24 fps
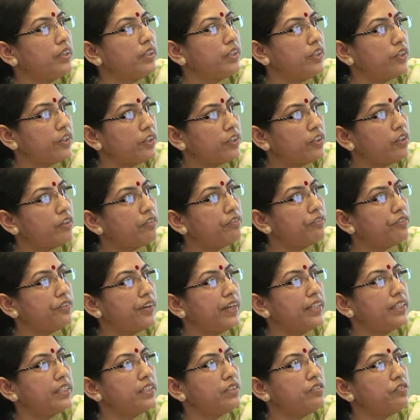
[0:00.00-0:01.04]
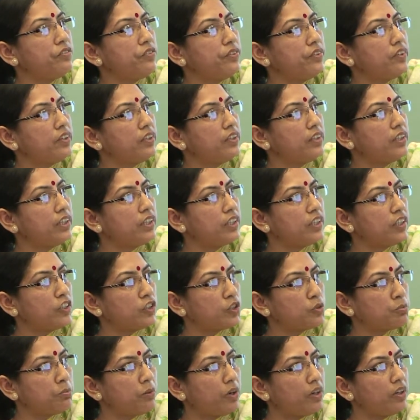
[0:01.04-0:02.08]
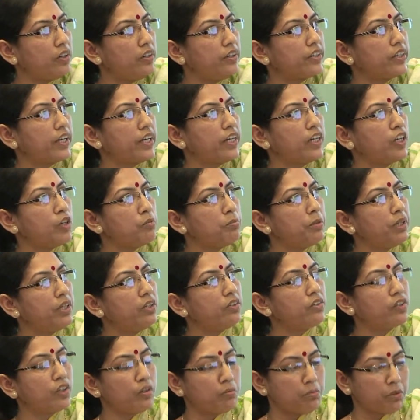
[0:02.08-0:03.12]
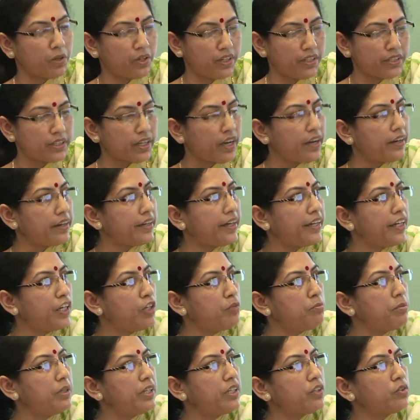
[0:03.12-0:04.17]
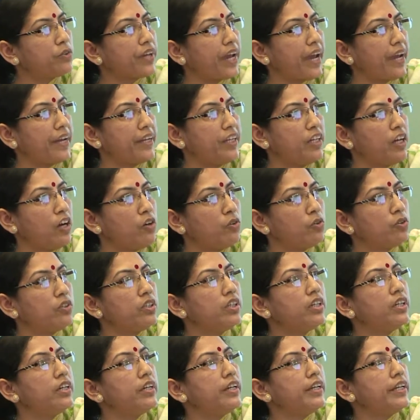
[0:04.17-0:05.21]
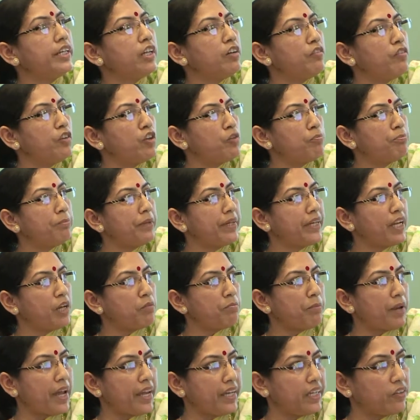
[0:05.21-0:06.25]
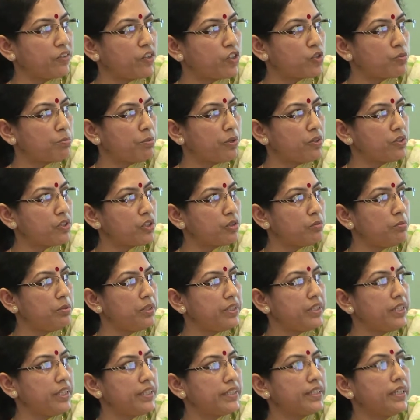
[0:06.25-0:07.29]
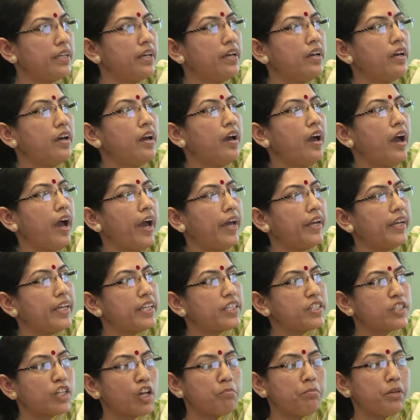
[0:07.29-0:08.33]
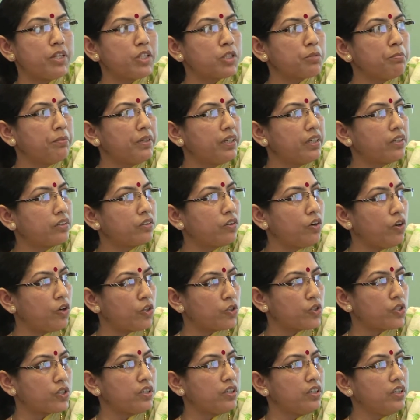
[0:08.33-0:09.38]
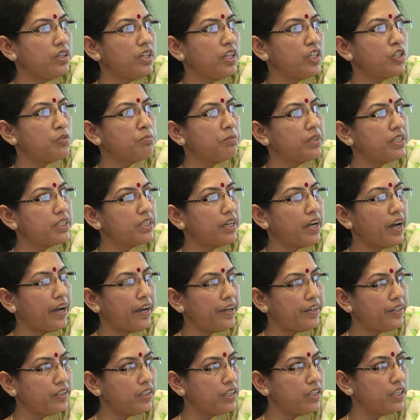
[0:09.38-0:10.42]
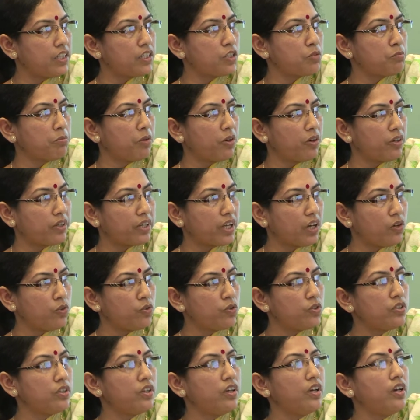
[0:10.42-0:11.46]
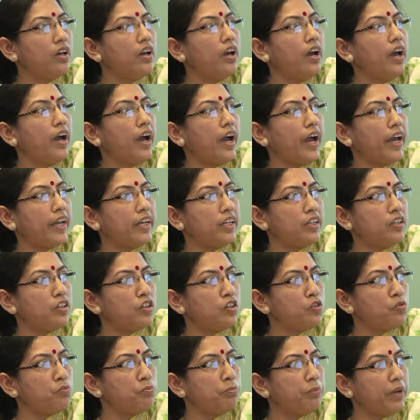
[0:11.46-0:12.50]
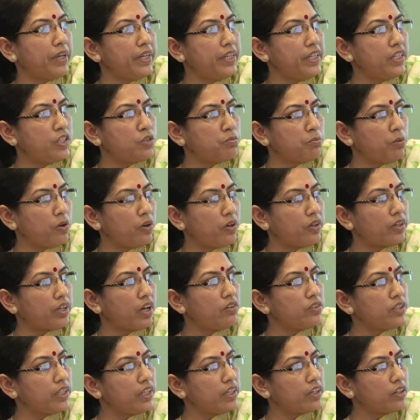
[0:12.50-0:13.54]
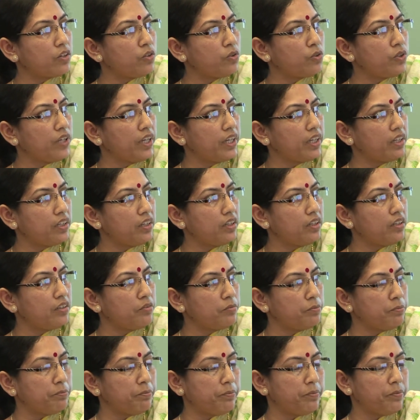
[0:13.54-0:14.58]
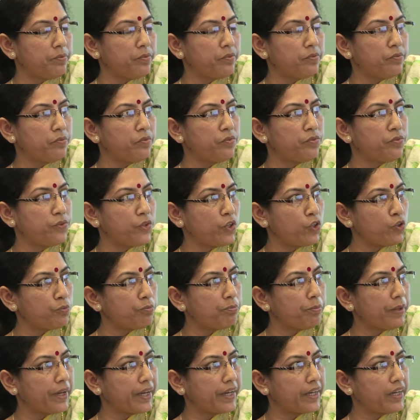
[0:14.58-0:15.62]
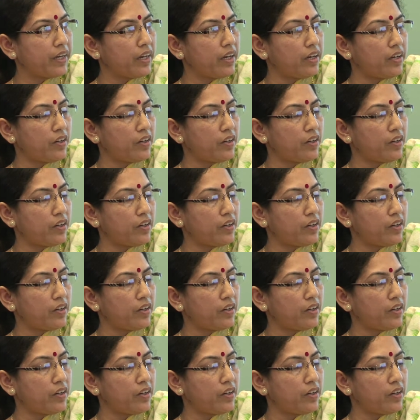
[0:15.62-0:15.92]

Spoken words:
dearth of funds, the smaller urban local bodies are unable to carry out development and planning responsibilities, and establishment cost is much higher in these small towns, and many small towns including a few big